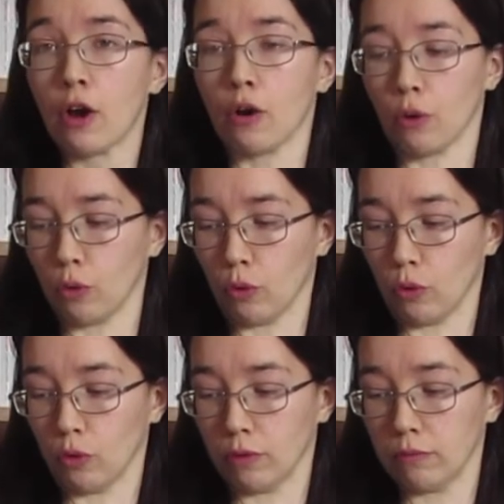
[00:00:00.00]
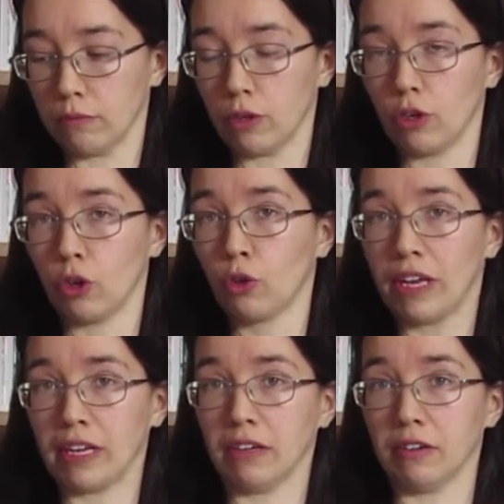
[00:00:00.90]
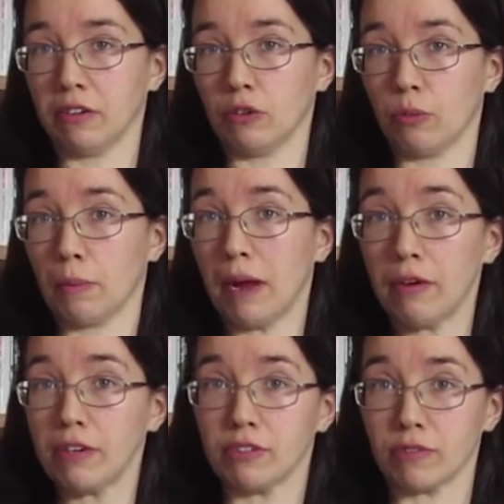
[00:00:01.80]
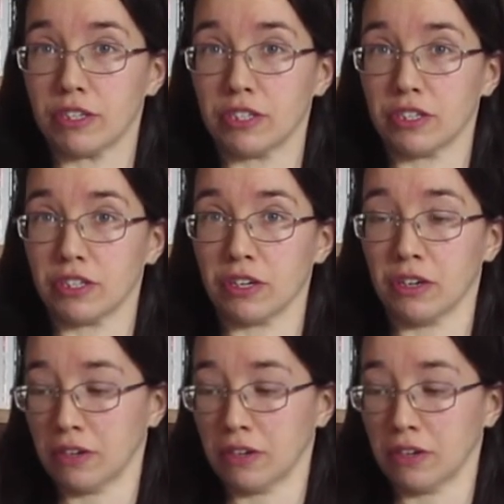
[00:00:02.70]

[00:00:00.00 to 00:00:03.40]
or looking up a parish register